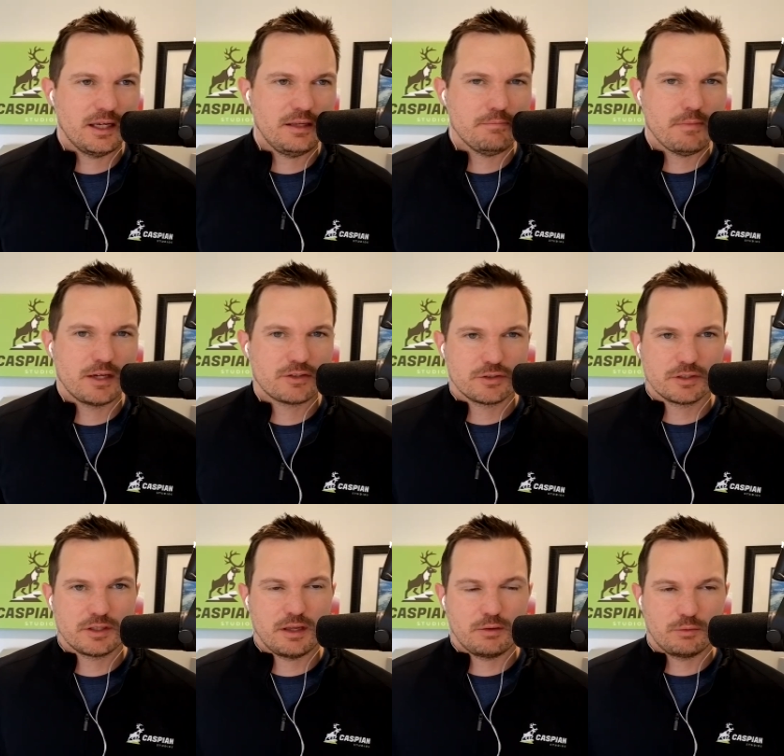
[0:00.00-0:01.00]
Any
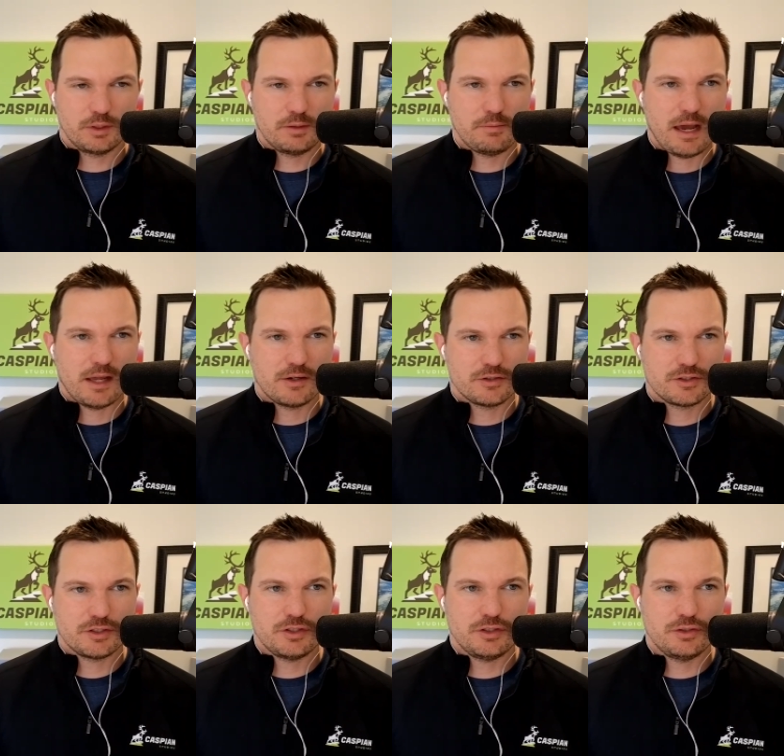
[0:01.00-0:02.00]
metric that really matters
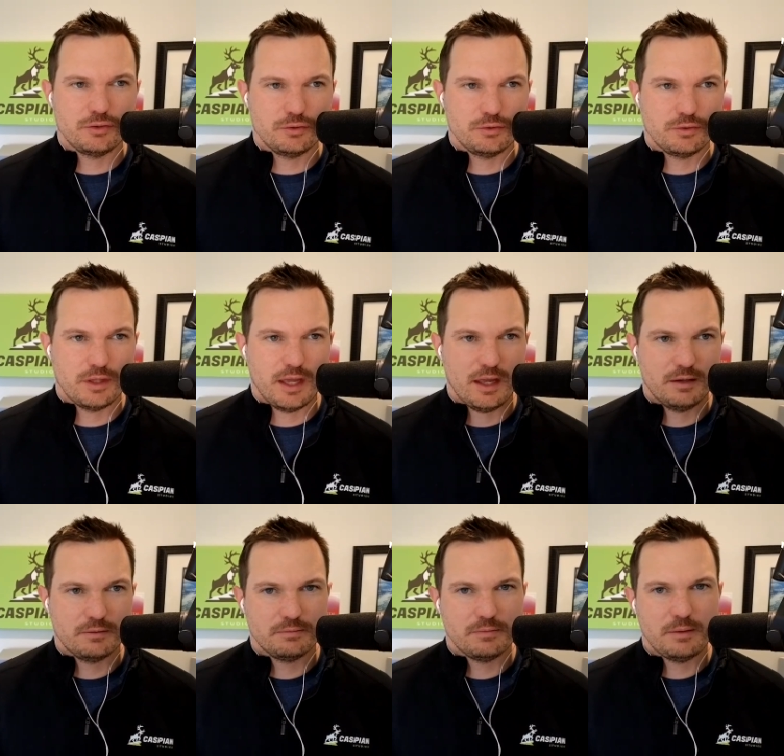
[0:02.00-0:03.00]
to you that
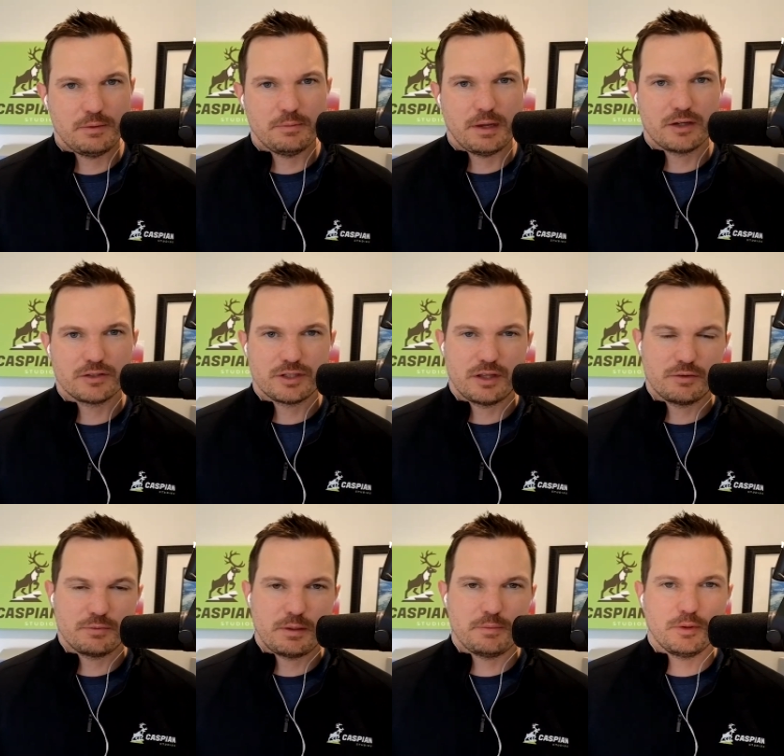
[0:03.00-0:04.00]
maybe it matters to other
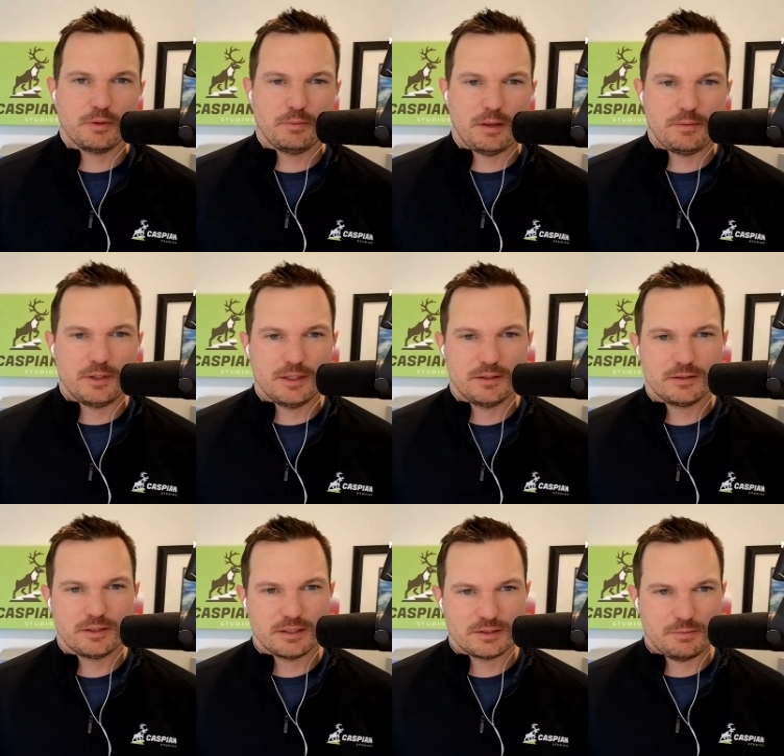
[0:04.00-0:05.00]
people, maybe it
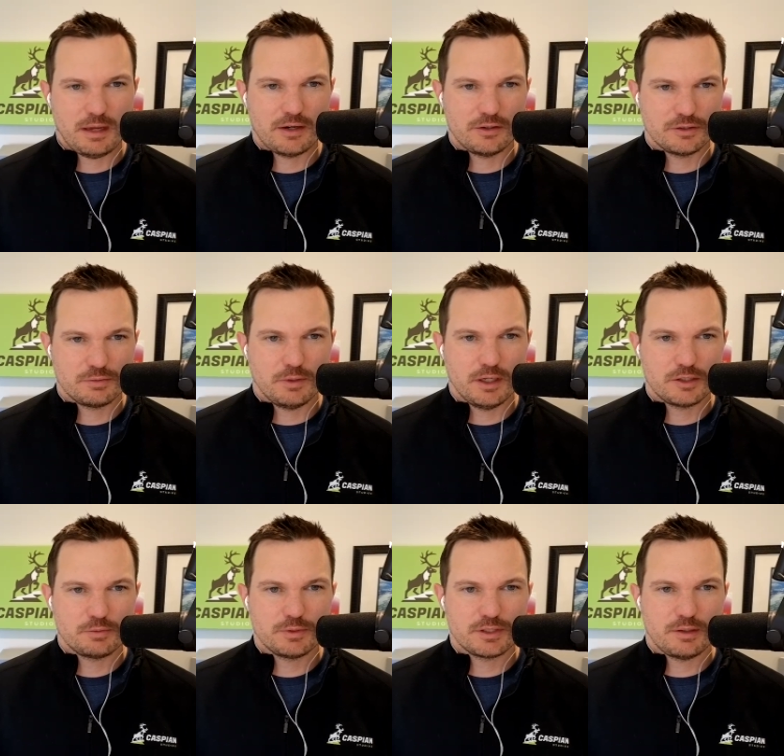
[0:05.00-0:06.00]
doesn't matter as
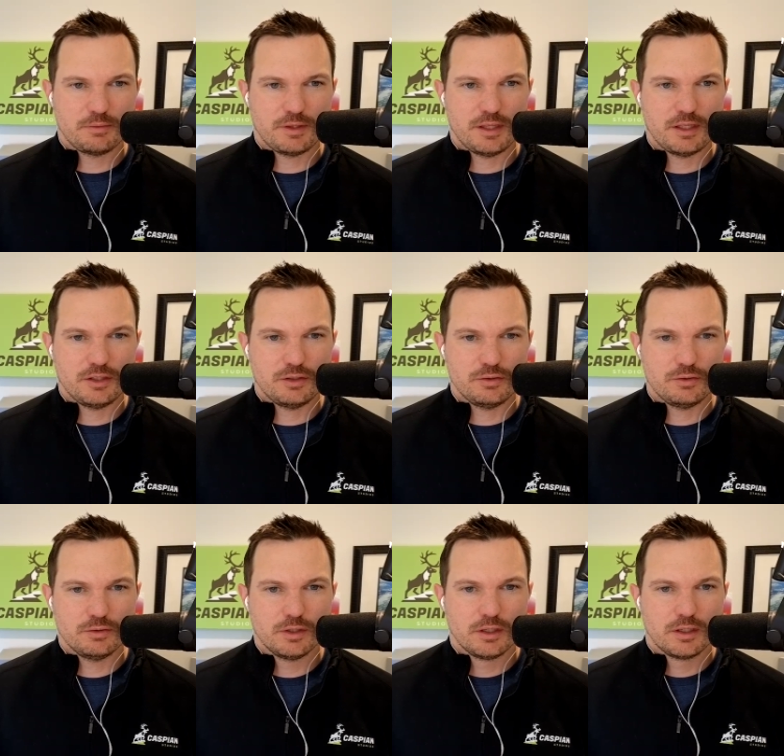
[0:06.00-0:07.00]
much, but something that
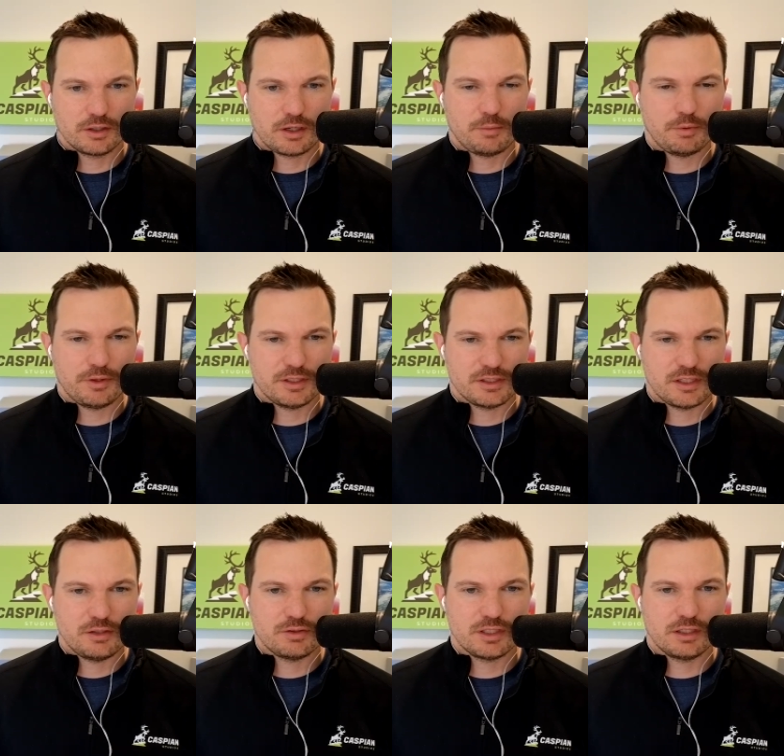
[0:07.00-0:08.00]
you or a couple things that
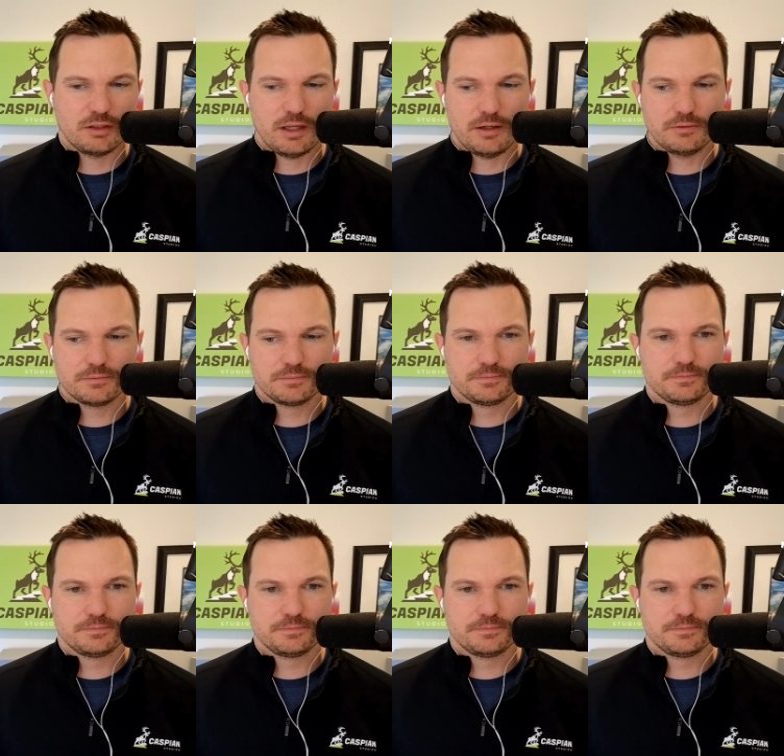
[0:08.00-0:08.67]
you single out?